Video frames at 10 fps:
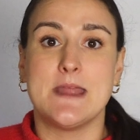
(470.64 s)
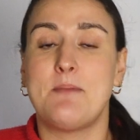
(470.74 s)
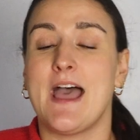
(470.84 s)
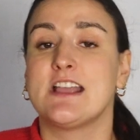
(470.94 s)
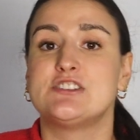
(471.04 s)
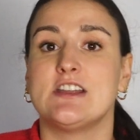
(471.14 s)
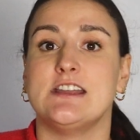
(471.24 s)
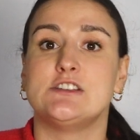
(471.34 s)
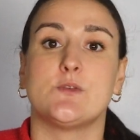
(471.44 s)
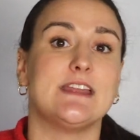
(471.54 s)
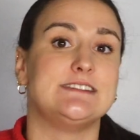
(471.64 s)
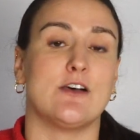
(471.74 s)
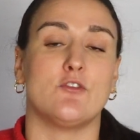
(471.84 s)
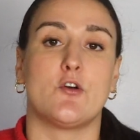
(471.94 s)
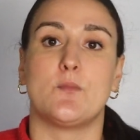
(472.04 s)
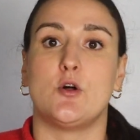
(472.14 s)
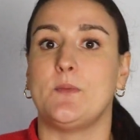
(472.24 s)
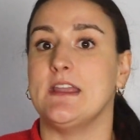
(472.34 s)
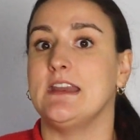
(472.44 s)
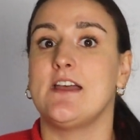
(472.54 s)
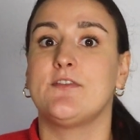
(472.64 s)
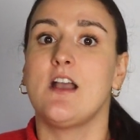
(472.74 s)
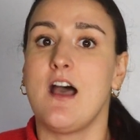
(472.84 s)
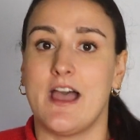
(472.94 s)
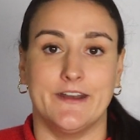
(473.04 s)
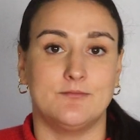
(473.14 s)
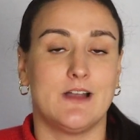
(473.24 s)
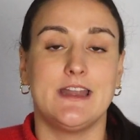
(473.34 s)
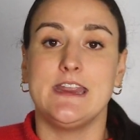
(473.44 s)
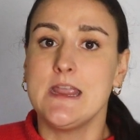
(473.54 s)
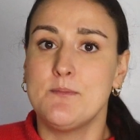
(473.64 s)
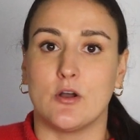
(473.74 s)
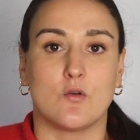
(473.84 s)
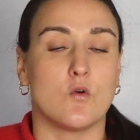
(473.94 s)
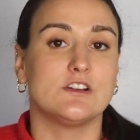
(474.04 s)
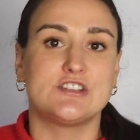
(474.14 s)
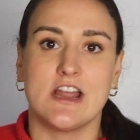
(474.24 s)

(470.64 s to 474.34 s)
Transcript: and package it into a downloadable PDF guide, an ebook, or a